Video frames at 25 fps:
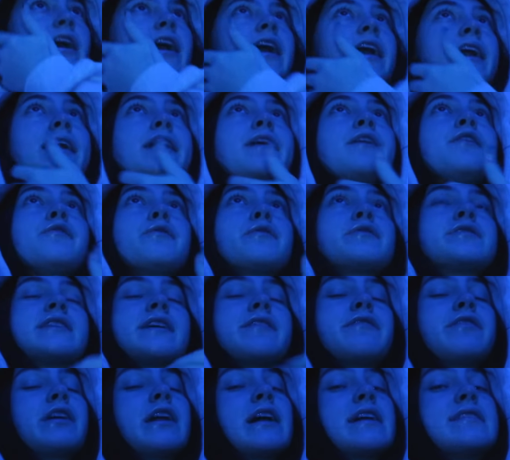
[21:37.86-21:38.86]
Hayu because I
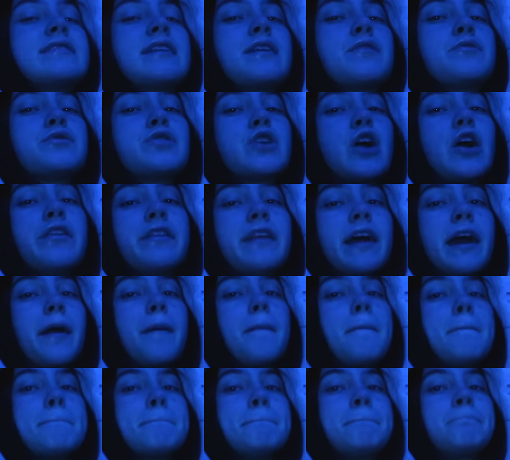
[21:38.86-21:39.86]
realized that I was on
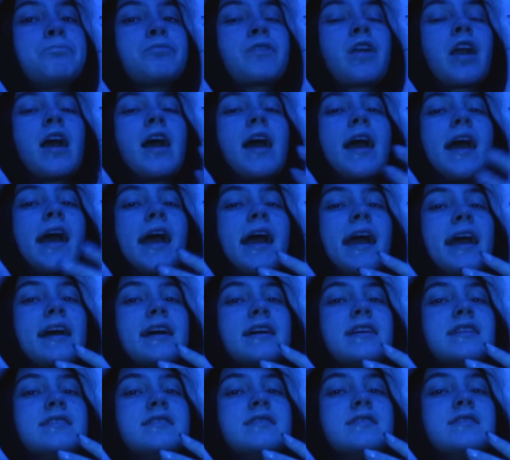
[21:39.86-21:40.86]
there,
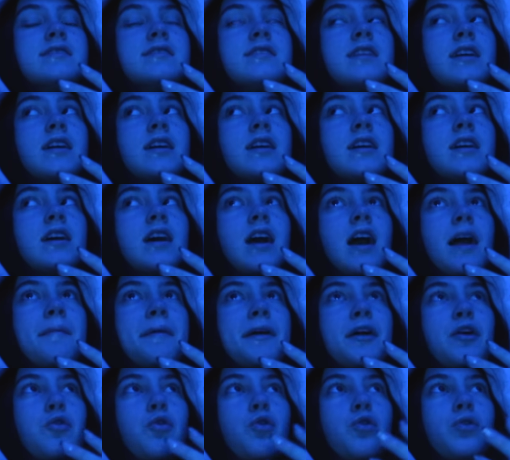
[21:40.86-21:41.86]
and I'm
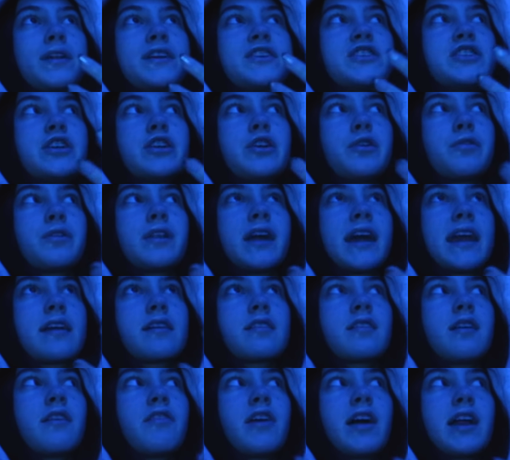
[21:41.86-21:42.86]
like, holy shit, no,
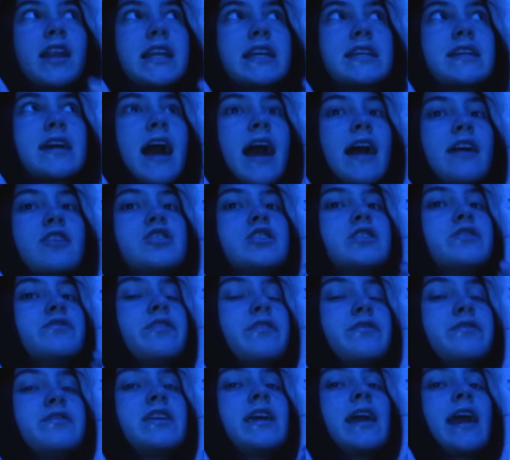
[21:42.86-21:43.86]
like Love Island actually is
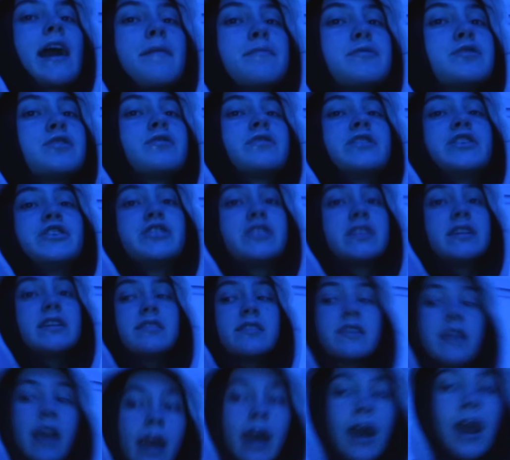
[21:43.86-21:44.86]
50 episodes each
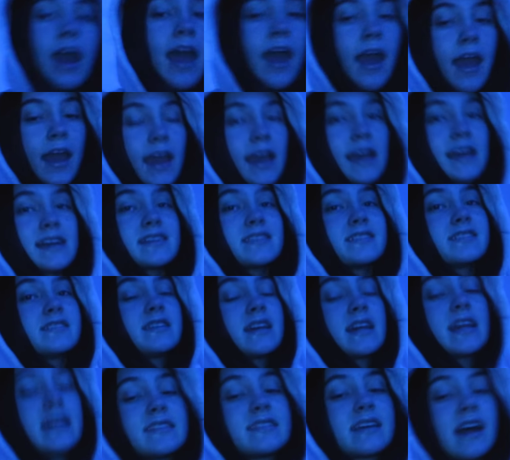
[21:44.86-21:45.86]
season,
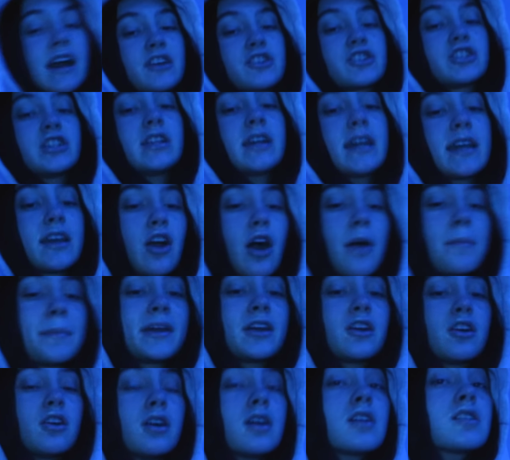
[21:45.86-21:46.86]
and it's actually like got me
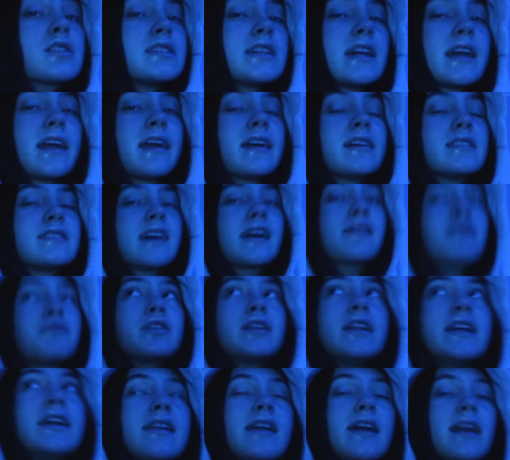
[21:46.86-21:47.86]
hooked. And I
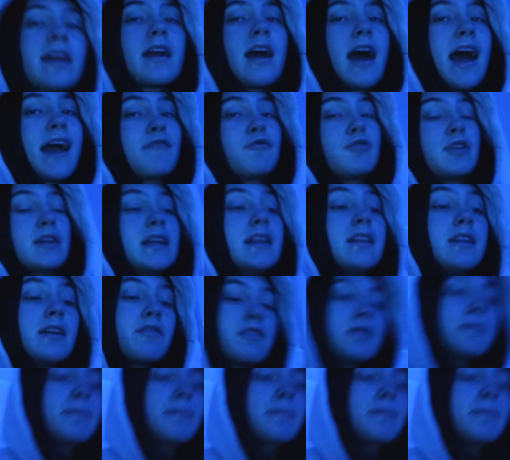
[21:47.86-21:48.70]
really like, I really love